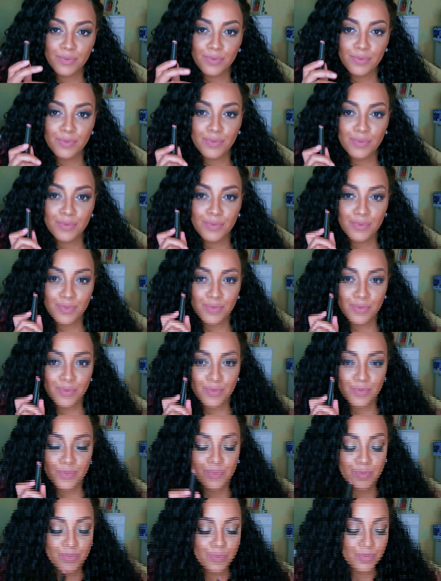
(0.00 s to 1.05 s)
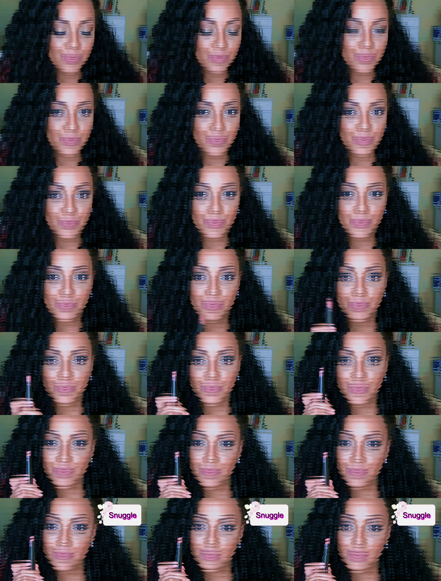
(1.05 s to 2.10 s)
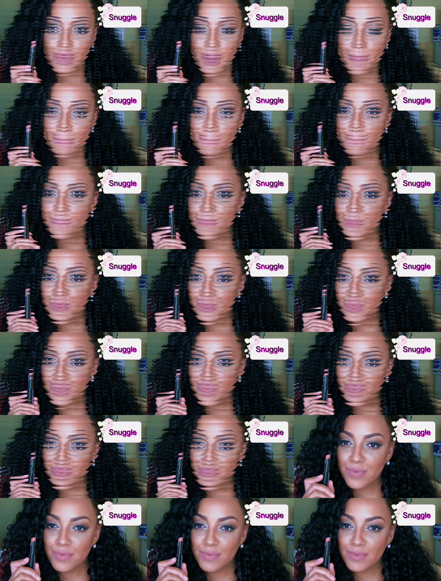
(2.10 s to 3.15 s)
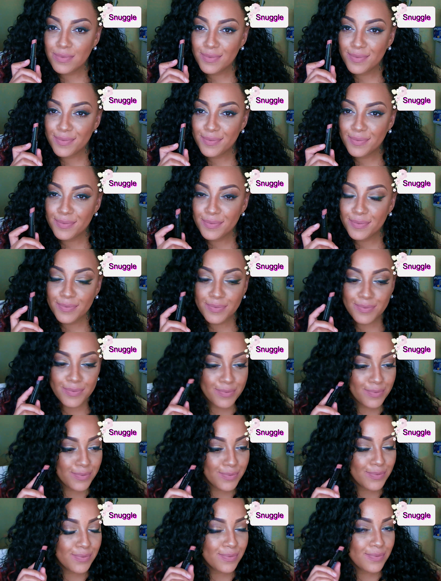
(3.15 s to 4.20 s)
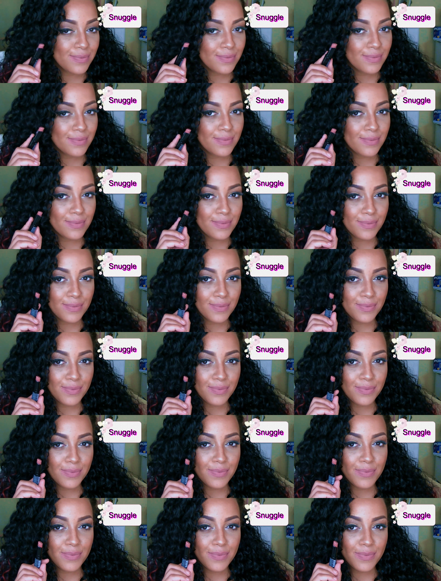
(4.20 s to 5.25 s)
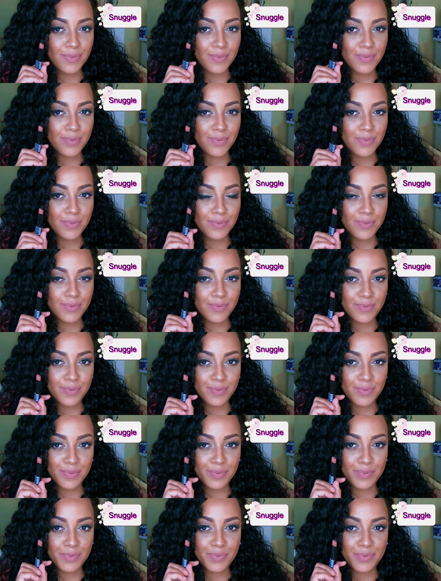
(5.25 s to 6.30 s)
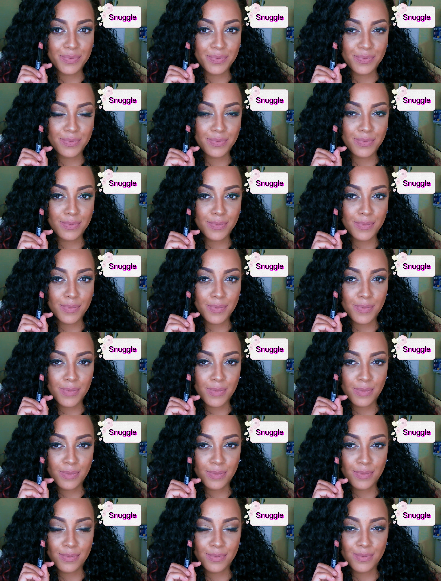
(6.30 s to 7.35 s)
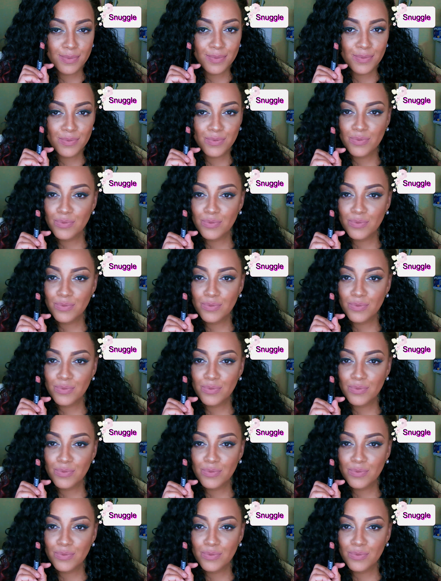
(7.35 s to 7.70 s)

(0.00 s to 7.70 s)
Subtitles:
Nothing is said.